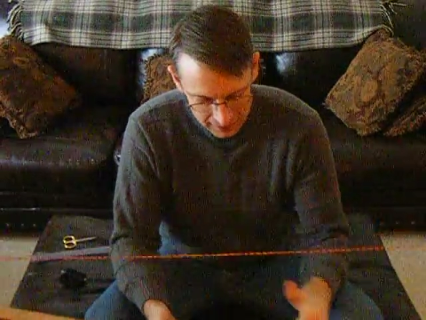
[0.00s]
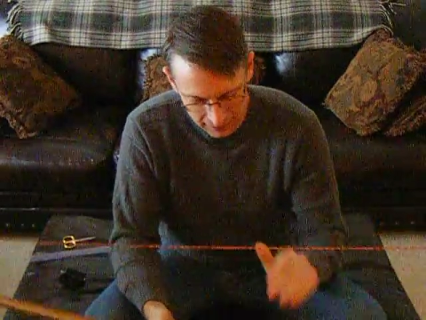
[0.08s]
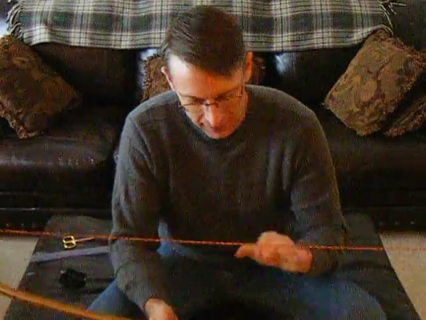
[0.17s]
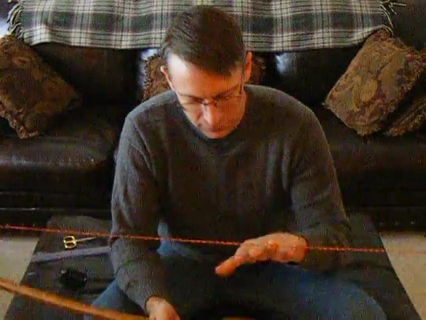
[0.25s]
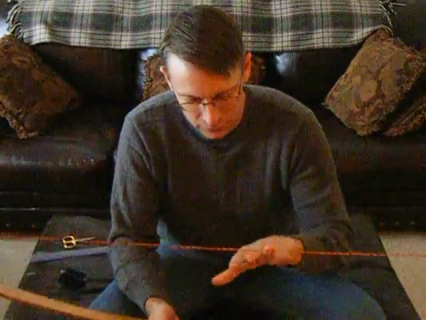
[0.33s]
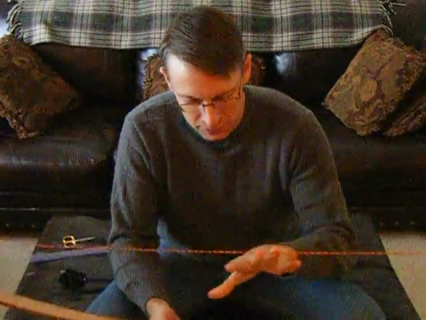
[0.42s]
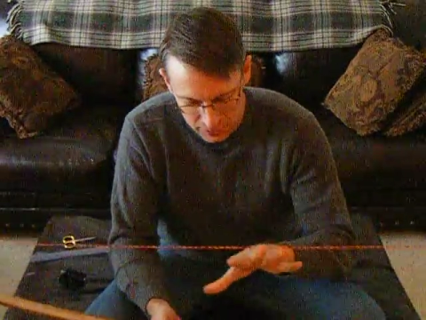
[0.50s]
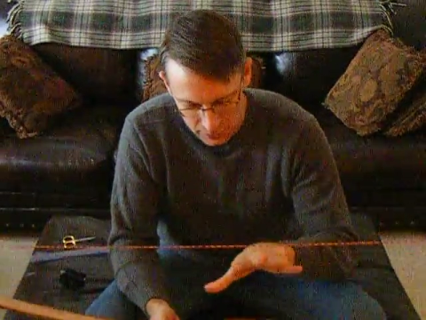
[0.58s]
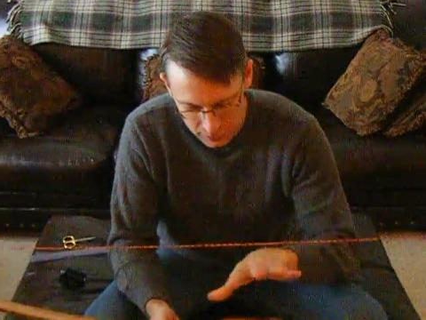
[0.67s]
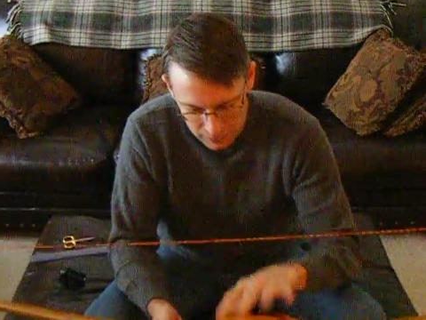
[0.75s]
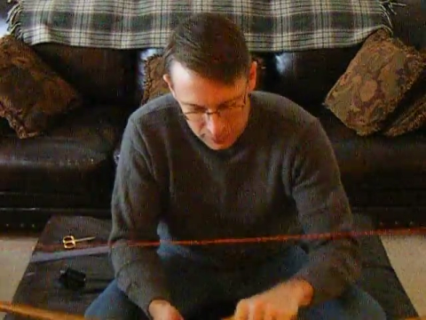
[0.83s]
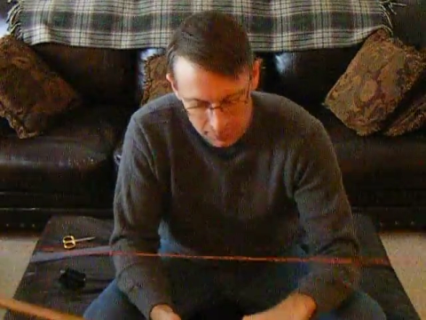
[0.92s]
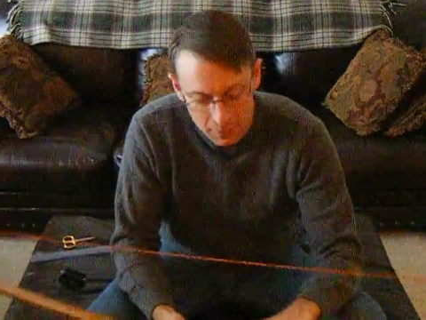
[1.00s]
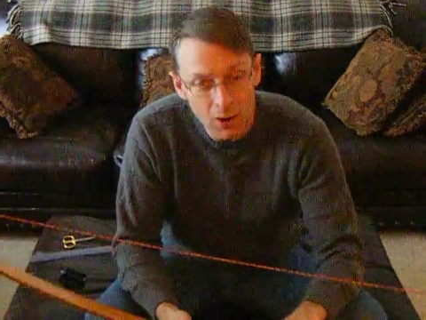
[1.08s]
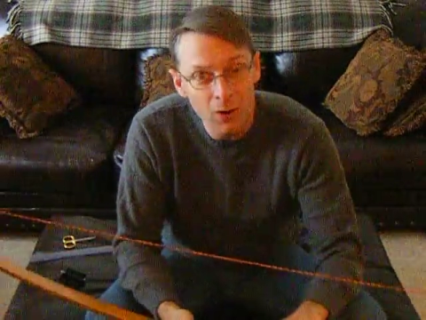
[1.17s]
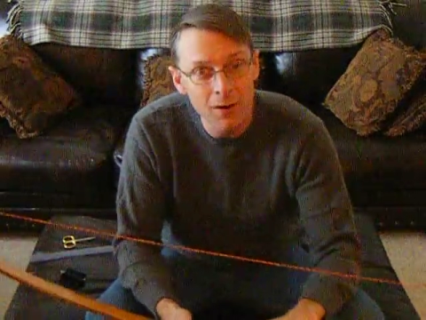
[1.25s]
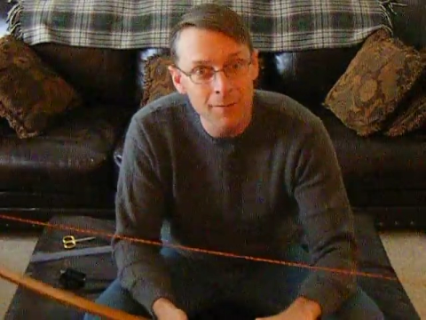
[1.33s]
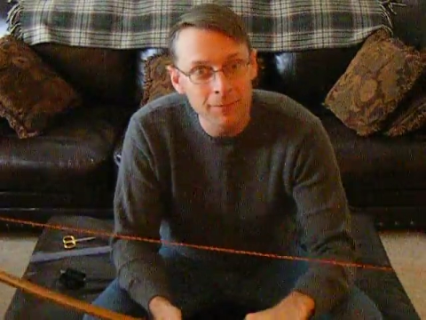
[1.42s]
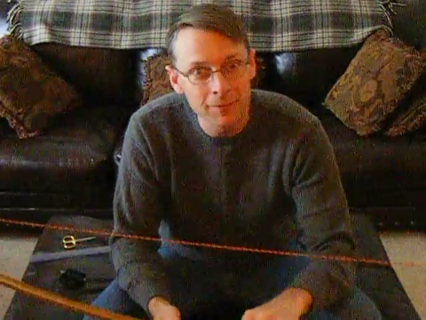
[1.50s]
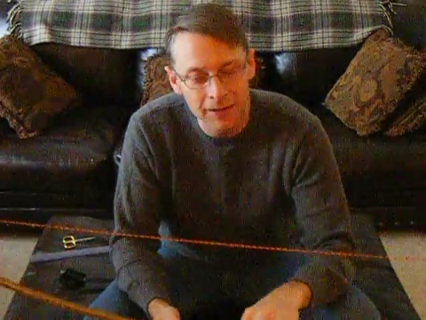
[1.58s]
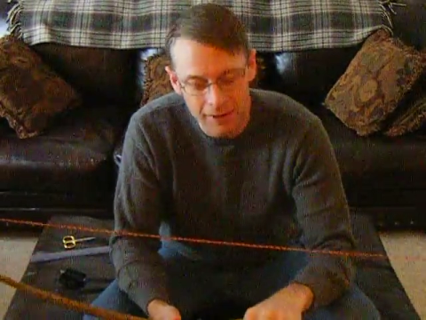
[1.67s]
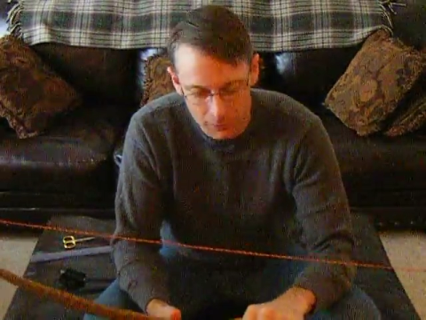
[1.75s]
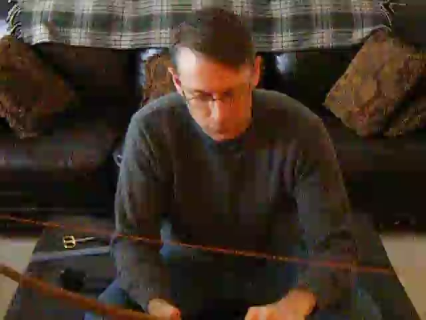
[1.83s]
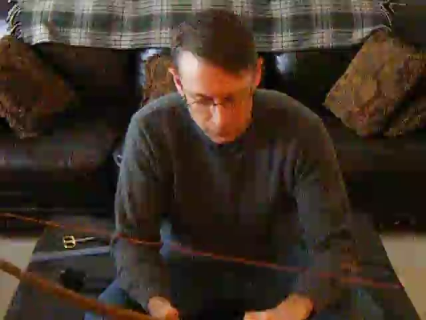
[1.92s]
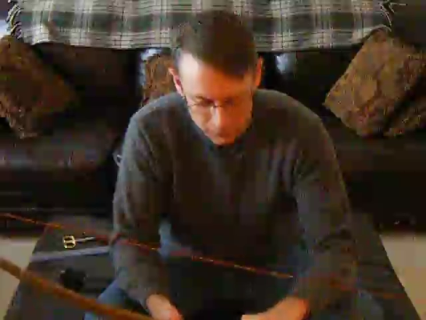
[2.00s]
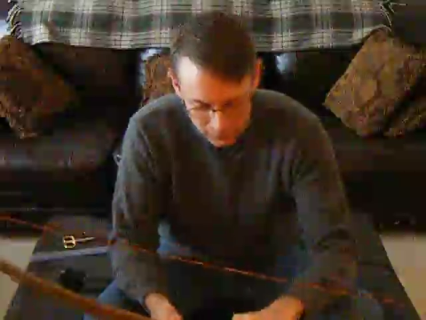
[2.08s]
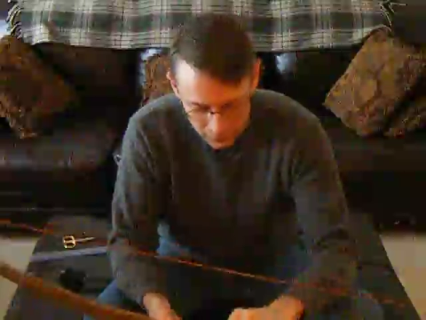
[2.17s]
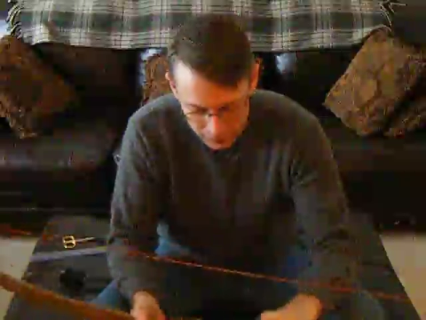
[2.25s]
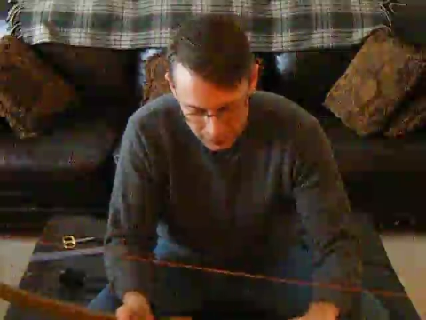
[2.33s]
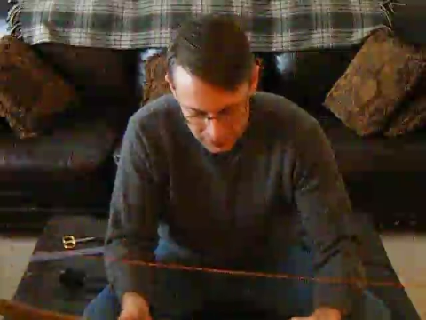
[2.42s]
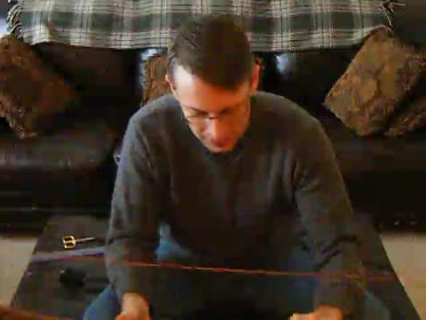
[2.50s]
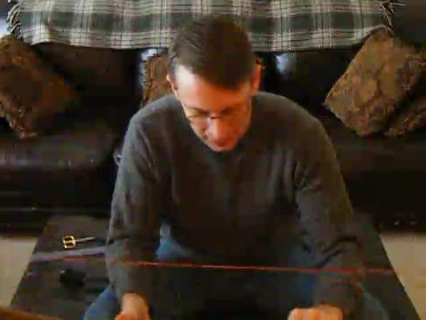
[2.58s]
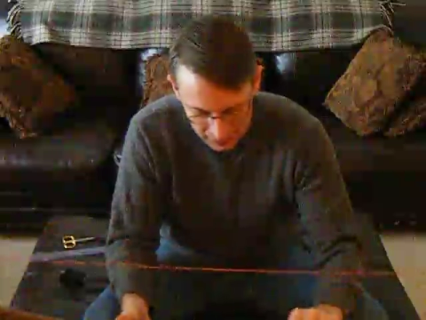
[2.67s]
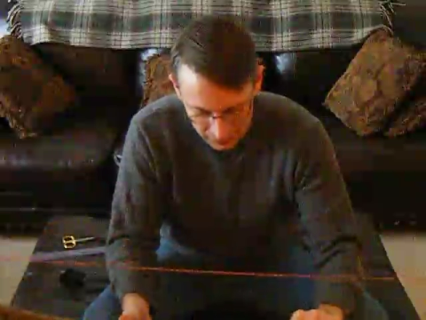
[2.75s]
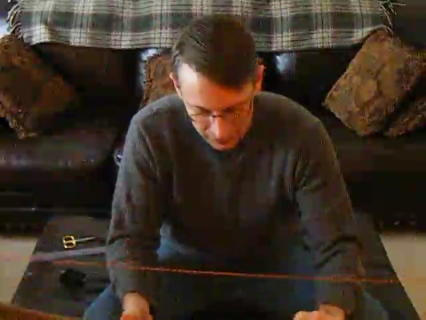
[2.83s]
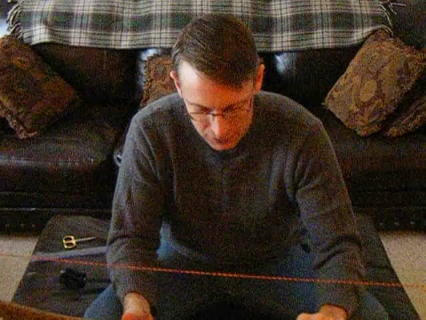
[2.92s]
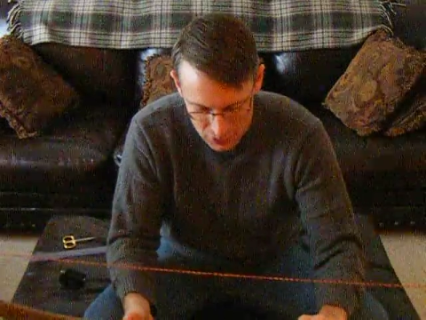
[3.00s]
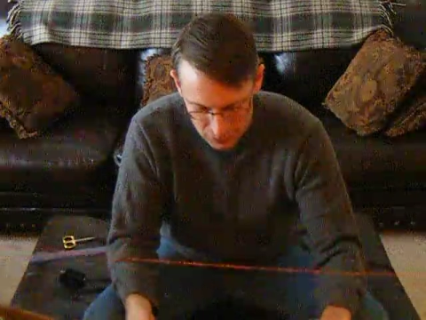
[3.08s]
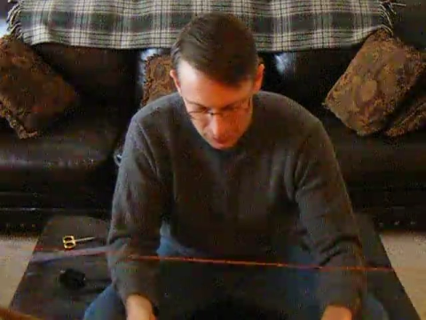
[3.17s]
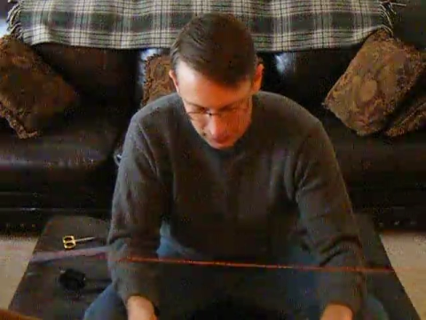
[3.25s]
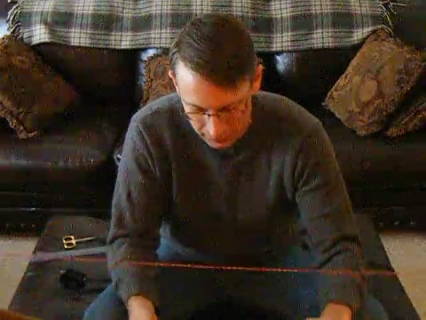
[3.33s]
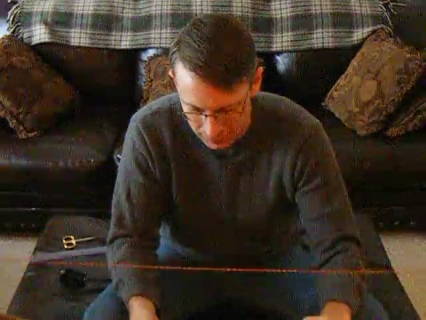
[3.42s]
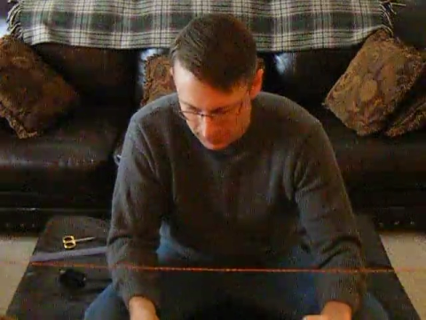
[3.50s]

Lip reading: You'll have to excuse the bow. I'm going to regrip this handle here shortly,